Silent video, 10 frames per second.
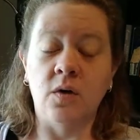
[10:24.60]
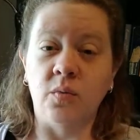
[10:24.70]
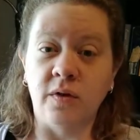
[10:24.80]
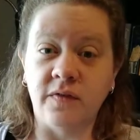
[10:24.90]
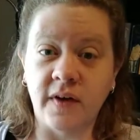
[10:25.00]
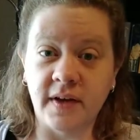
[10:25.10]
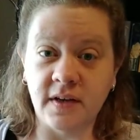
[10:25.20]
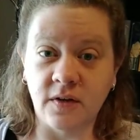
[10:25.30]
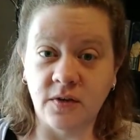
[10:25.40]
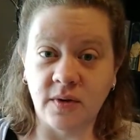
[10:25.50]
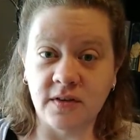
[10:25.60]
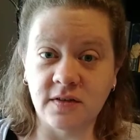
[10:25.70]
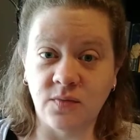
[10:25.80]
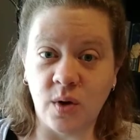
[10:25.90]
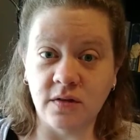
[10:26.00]
We'll find out the rest
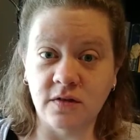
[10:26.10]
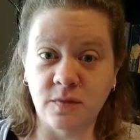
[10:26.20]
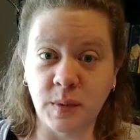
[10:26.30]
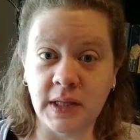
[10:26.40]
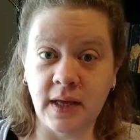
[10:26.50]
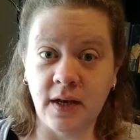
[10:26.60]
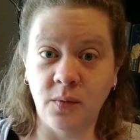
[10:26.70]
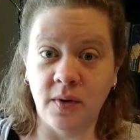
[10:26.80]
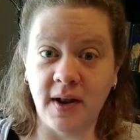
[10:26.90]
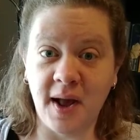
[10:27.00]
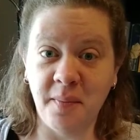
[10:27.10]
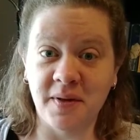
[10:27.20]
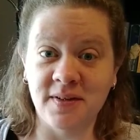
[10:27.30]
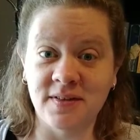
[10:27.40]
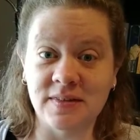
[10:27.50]
of Walter's plan and what
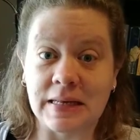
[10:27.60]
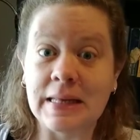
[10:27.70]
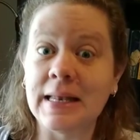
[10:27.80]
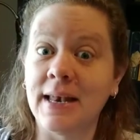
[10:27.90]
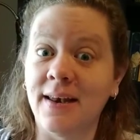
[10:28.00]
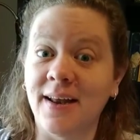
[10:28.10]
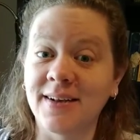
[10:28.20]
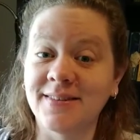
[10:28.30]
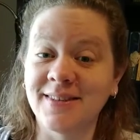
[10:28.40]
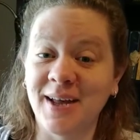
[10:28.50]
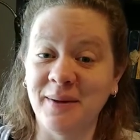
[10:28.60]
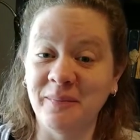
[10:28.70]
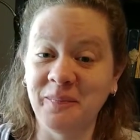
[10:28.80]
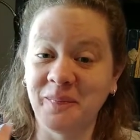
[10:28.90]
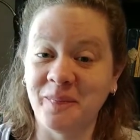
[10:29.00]
happens next time.
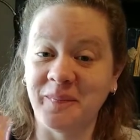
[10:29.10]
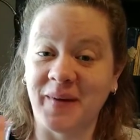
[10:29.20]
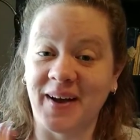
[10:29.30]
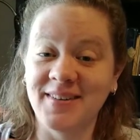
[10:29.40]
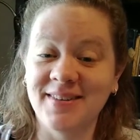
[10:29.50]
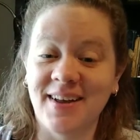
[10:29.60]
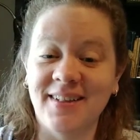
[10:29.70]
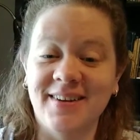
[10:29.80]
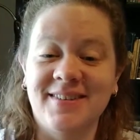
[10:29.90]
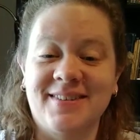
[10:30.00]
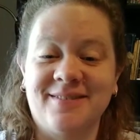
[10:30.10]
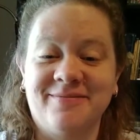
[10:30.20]
Bye, scholars.